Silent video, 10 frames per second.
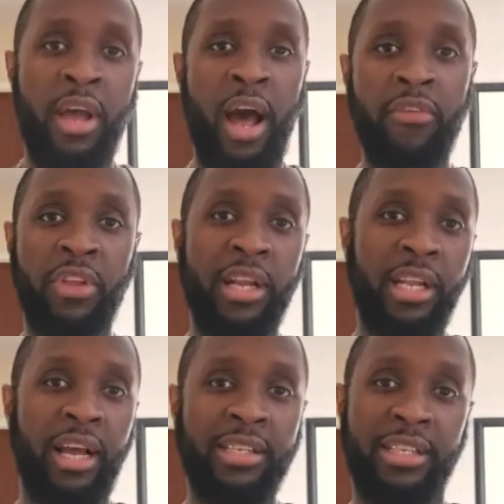I've done
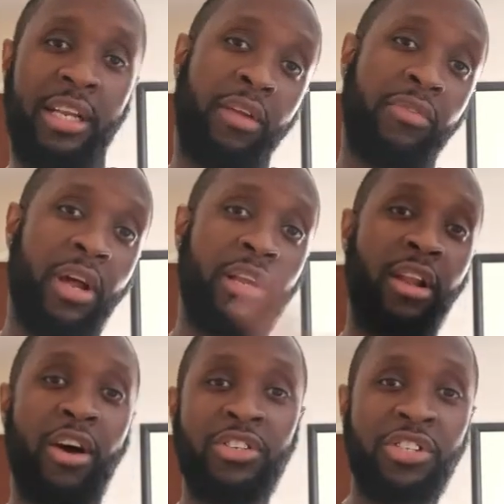like I said I've done
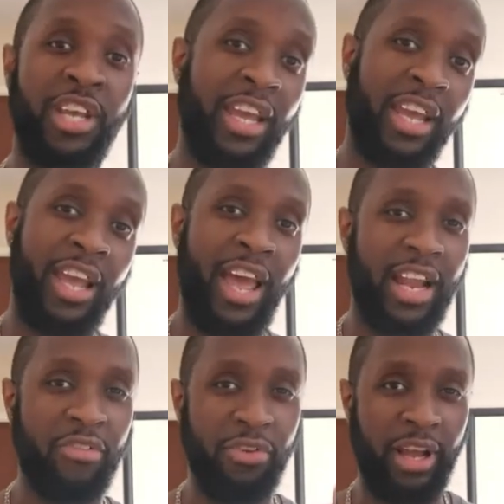last year
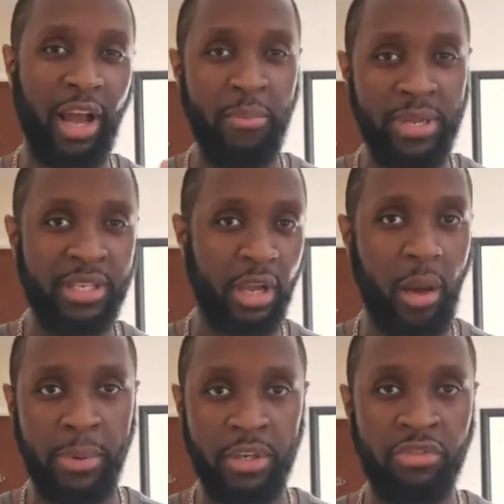and I feel like I missed a
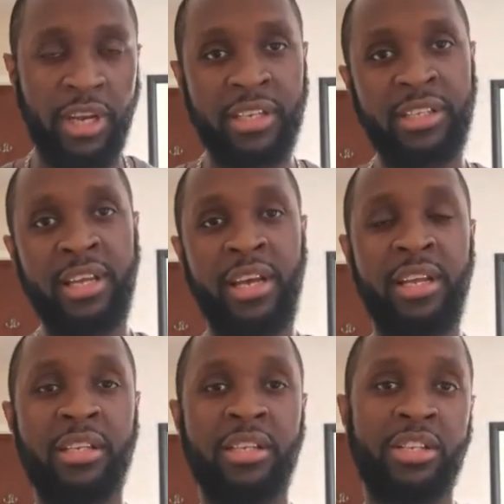couple of tricks
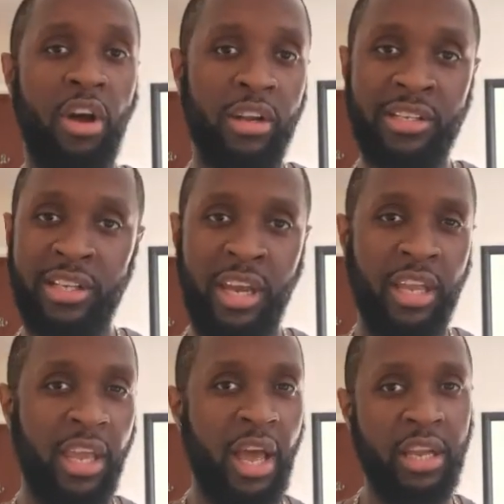Started the
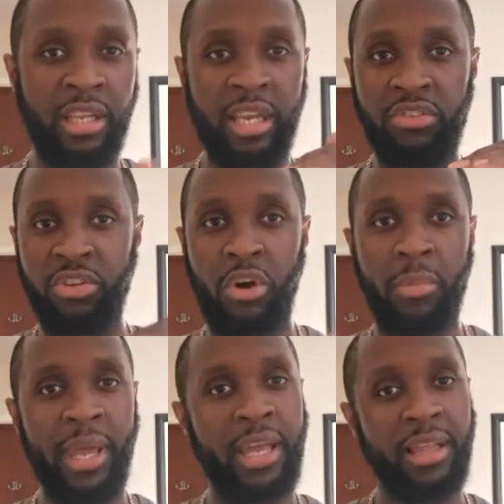second year, I literally got
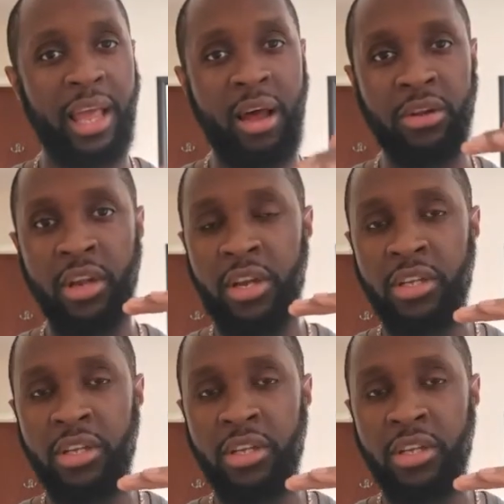my head down,